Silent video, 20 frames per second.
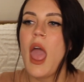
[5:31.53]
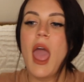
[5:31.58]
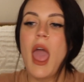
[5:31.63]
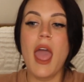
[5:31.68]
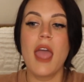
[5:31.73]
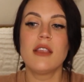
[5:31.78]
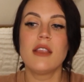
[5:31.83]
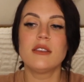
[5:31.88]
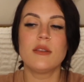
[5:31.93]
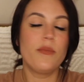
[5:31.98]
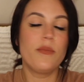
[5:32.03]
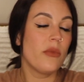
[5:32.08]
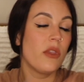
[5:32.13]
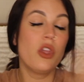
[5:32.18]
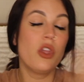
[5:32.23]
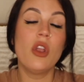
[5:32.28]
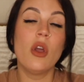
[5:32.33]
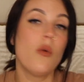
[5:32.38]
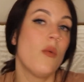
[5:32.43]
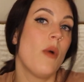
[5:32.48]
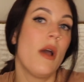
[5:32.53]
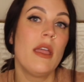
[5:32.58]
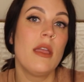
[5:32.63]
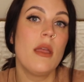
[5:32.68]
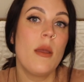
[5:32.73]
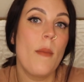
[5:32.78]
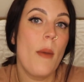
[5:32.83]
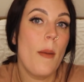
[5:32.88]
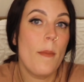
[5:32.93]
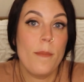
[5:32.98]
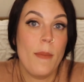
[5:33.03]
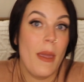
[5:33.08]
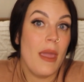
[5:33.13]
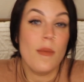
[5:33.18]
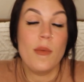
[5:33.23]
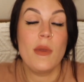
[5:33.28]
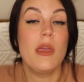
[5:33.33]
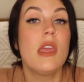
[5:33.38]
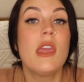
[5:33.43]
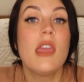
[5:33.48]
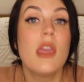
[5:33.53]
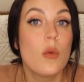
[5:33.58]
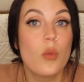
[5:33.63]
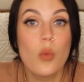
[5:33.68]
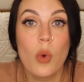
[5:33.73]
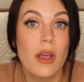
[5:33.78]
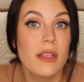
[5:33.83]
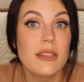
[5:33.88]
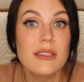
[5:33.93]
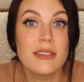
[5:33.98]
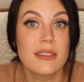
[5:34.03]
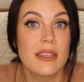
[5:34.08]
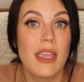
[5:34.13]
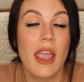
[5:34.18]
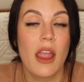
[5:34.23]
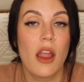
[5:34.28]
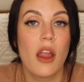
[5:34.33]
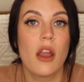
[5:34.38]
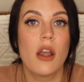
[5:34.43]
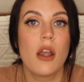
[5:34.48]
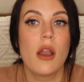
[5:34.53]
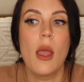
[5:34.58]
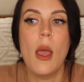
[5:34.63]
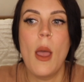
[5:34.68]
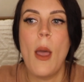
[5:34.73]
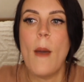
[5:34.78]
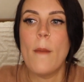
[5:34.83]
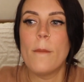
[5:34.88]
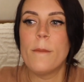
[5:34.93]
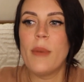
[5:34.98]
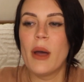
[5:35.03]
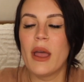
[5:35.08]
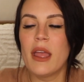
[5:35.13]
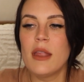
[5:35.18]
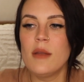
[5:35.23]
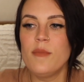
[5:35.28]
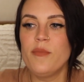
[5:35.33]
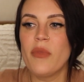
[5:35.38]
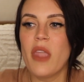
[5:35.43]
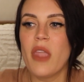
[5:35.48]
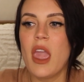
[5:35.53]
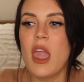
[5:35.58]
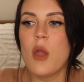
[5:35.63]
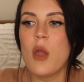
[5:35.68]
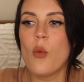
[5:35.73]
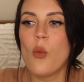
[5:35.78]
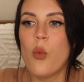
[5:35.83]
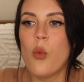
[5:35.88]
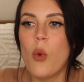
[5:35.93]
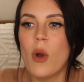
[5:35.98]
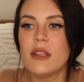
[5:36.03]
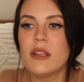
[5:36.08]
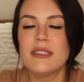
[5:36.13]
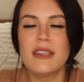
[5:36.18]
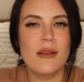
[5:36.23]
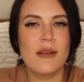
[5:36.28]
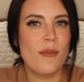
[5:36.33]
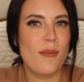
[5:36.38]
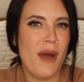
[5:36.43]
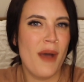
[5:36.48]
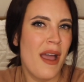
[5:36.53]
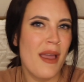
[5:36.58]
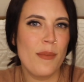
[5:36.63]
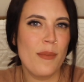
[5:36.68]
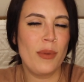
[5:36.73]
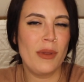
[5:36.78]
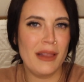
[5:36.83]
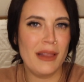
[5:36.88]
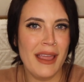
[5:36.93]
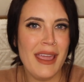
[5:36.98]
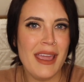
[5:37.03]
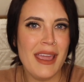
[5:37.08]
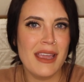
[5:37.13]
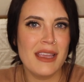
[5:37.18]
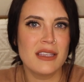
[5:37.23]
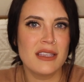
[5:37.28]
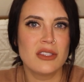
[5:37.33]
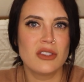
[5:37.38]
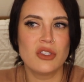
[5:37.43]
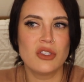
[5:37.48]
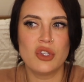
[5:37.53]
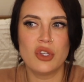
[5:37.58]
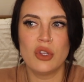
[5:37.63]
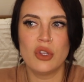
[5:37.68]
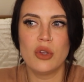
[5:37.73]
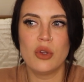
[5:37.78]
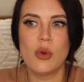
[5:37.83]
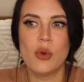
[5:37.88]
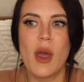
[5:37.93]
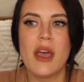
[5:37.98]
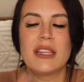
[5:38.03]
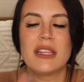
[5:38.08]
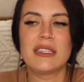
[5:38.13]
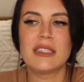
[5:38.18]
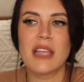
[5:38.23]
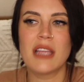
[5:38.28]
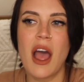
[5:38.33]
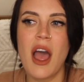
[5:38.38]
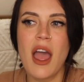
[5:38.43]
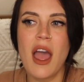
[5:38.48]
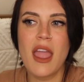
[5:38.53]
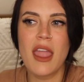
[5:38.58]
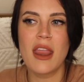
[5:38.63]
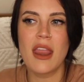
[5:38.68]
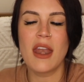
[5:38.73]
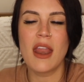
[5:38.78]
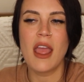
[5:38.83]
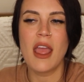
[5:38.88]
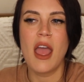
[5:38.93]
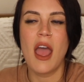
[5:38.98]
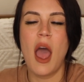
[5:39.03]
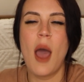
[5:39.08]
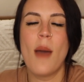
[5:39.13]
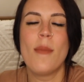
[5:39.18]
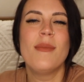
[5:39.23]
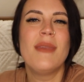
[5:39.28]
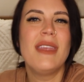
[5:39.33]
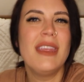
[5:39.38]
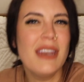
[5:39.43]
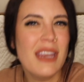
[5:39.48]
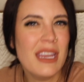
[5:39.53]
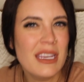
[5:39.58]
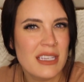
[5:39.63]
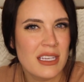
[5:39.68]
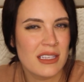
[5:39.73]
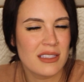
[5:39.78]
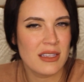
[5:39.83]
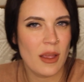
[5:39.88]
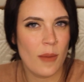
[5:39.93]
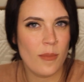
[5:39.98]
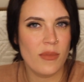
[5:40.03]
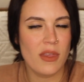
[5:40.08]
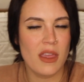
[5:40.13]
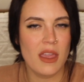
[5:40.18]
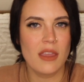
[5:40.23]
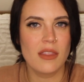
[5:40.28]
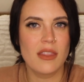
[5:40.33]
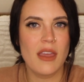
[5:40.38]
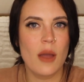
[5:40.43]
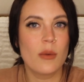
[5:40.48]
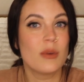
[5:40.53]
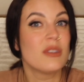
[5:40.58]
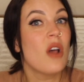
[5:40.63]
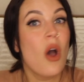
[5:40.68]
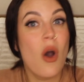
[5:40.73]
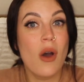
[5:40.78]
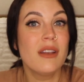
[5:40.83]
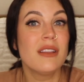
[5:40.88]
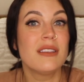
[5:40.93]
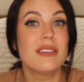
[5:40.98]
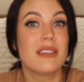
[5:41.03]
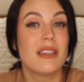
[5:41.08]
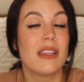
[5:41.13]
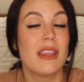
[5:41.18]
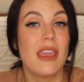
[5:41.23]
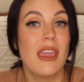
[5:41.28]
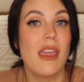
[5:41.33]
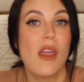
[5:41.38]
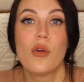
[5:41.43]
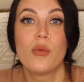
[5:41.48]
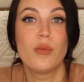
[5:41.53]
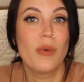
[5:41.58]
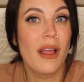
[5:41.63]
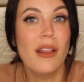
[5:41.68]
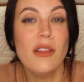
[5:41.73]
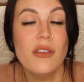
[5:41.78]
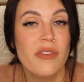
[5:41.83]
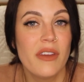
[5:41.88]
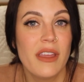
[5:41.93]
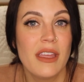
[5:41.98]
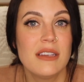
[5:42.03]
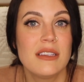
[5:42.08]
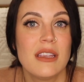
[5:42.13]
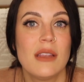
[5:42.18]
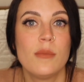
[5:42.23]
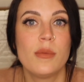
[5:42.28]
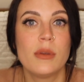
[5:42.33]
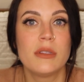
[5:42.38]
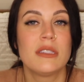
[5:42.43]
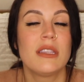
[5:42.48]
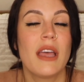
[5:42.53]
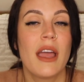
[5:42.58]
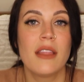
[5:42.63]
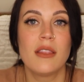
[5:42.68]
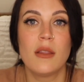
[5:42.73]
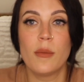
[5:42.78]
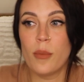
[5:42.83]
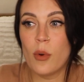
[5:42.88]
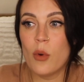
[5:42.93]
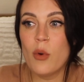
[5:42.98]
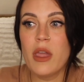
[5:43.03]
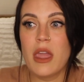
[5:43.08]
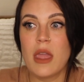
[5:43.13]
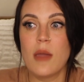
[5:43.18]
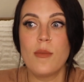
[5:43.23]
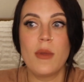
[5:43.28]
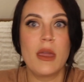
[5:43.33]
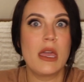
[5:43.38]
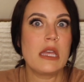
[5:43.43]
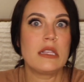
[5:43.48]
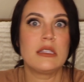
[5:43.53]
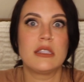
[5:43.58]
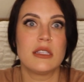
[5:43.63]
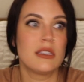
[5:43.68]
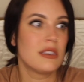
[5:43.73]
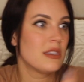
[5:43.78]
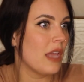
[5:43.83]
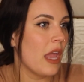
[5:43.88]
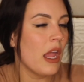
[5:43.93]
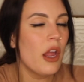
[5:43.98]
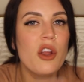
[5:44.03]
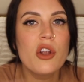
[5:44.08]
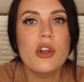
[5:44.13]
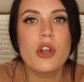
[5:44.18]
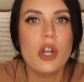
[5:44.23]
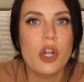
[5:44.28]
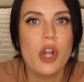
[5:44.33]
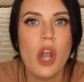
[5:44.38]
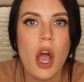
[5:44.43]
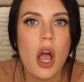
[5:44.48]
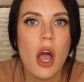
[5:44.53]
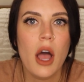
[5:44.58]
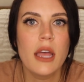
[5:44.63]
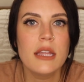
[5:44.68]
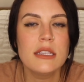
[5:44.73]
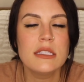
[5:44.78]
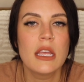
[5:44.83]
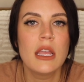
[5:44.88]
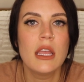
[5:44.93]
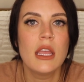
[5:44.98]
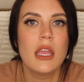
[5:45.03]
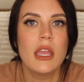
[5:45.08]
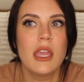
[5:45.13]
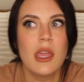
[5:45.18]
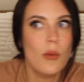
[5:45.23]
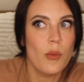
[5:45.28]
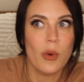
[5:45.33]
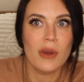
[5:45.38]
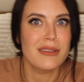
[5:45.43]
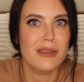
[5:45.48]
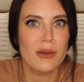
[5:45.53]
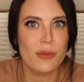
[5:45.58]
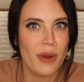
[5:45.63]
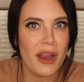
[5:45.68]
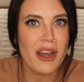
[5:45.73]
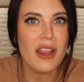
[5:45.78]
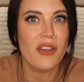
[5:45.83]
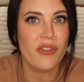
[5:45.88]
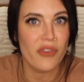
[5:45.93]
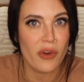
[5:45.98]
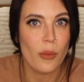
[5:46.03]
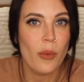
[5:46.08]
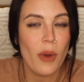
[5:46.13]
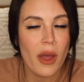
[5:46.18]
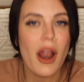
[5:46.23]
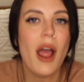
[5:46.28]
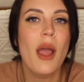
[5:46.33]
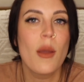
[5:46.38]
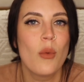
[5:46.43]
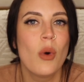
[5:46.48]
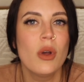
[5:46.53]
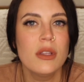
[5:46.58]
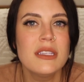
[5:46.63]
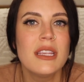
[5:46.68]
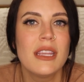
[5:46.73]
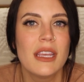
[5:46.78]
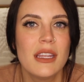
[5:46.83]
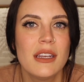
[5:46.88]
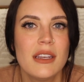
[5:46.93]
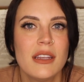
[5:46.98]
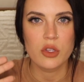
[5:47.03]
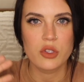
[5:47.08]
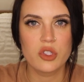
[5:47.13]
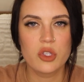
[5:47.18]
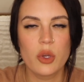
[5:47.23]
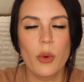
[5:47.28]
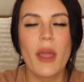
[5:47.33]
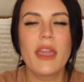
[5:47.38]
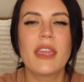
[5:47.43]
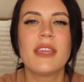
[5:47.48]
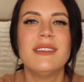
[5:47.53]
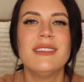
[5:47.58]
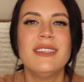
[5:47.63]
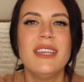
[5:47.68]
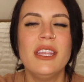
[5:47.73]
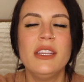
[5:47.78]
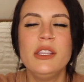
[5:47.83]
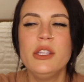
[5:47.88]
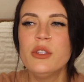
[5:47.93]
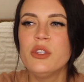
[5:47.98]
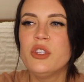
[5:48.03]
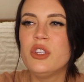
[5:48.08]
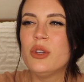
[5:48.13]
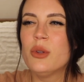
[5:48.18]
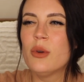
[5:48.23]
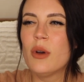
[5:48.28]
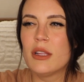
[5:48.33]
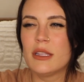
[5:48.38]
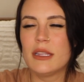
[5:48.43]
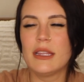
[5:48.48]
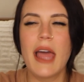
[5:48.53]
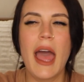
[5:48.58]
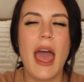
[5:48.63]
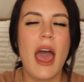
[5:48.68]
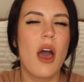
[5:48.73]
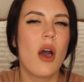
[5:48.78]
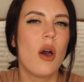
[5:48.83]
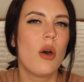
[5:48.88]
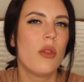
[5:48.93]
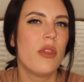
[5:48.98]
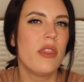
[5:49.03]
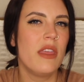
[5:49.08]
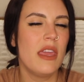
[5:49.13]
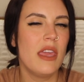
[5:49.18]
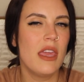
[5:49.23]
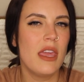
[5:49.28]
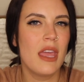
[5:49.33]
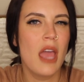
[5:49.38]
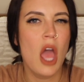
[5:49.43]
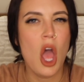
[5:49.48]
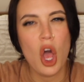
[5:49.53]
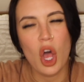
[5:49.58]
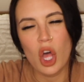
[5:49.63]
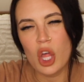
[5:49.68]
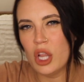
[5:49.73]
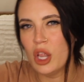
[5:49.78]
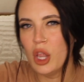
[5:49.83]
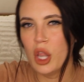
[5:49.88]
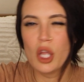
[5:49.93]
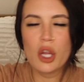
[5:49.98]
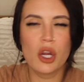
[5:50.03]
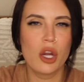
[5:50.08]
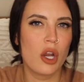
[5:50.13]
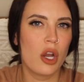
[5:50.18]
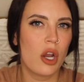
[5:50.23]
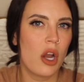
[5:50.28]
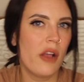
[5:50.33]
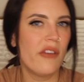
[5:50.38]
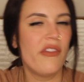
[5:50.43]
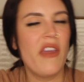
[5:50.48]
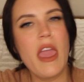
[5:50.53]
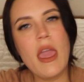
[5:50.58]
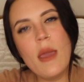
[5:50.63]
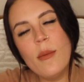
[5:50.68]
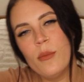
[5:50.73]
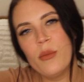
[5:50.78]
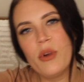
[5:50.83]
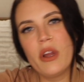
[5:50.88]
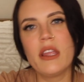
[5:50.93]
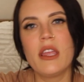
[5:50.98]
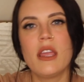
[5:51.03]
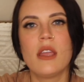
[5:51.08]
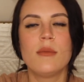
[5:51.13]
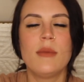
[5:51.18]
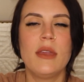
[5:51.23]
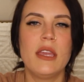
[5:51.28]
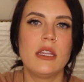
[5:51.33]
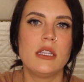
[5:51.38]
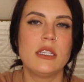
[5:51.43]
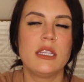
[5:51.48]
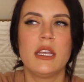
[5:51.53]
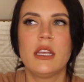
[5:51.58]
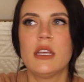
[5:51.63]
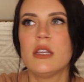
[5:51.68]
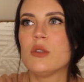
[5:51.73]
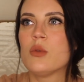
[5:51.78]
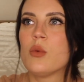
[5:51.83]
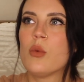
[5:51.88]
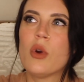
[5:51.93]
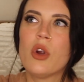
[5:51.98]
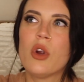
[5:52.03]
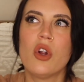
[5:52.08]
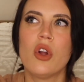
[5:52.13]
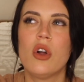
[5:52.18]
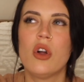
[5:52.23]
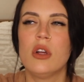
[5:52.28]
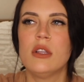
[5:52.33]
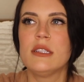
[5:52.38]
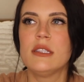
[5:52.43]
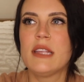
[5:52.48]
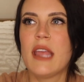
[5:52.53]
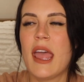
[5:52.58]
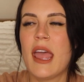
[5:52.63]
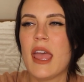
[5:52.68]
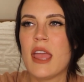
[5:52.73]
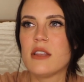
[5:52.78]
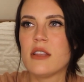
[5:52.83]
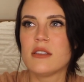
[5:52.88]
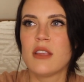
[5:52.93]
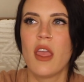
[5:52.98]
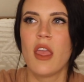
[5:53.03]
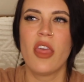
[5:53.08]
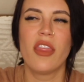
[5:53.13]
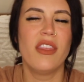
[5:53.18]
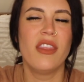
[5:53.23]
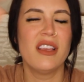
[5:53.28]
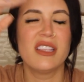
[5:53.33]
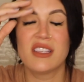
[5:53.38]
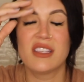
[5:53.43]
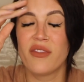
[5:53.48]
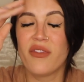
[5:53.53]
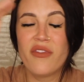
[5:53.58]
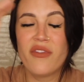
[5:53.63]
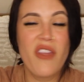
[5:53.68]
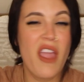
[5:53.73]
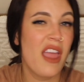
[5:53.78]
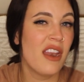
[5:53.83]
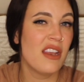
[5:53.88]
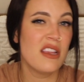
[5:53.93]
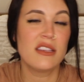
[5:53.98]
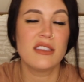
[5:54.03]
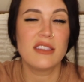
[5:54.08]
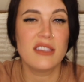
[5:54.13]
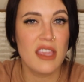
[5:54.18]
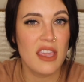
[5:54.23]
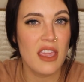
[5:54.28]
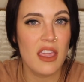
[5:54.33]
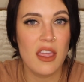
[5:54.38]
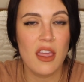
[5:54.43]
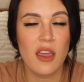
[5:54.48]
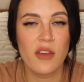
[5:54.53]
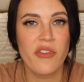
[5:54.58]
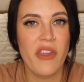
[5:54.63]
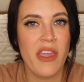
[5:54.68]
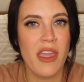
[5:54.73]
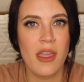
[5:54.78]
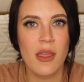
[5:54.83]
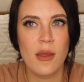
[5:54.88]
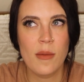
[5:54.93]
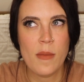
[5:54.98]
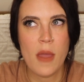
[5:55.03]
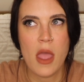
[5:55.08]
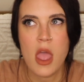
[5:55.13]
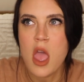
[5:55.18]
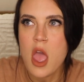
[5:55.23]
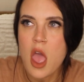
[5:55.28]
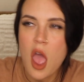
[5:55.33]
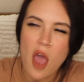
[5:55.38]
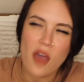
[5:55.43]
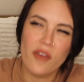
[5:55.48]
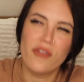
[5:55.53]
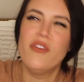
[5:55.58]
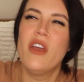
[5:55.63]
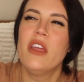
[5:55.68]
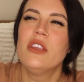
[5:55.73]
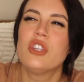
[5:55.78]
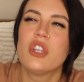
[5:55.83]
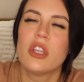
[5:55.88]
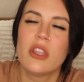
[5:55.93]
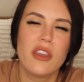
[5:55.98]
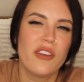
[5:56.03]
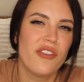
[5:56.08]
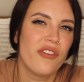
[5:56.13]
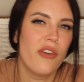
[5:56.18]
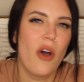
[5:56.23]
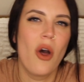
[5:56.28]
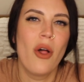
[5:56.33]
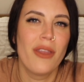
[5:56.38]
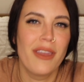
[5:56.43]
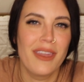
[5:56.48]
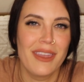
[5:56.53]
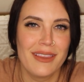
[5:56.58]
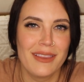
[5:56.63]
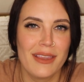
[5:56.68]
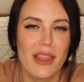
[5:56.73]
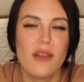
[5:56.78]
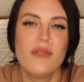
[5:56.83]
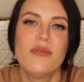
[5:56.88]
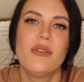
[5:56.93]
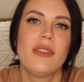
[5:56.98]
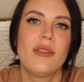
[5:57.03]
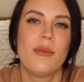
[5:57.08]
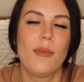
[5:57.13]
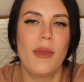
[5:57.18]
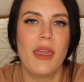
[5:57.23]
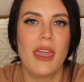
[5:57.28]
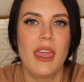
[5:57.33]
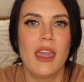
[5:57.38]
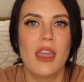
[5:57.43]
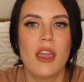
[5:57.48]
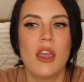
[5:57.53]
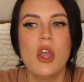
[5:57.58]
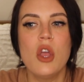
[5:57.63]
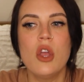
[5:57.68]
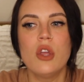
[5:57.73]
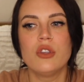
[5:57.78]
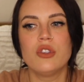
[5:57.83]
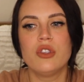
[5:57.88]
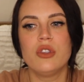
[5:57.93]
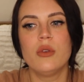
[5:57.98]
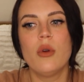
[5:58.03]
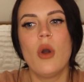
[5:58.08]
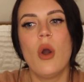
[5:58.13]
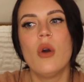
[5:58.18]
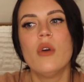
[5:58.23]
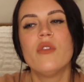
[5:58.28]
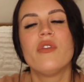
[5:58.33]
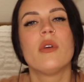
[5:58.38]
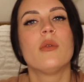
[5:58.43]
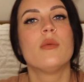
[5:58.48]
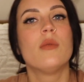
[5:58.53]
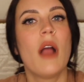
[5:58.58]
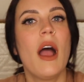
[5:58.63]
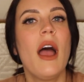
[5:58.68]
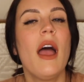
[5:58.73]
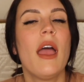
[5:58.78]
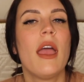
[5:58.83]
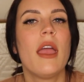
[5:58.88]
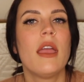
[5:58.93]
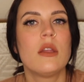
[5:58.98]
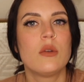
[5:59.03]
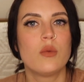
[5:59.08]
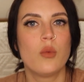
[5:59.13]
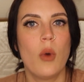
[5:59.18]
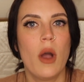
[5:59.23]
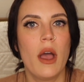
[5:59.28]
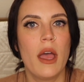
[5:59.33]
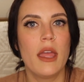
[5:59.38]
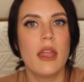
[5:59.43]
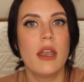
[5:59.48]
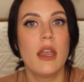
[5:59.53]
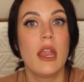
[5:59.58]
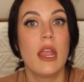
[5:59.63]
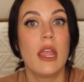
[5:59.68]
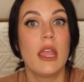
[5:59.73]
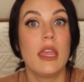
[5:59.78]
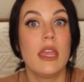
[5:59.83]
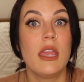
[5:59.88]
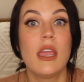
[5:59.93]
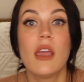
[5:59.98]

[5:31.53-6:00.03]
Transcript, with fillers: And you know what? Maybe he was scared, but it wasn't my place to assign a meaning to something that was honestly irrelevant and beside the point because scared or not, he wasn't ready for what I wanted. So I continued to allow the allure of him bringing me into his world and this fantasy of him eventually falling in love with me to override what he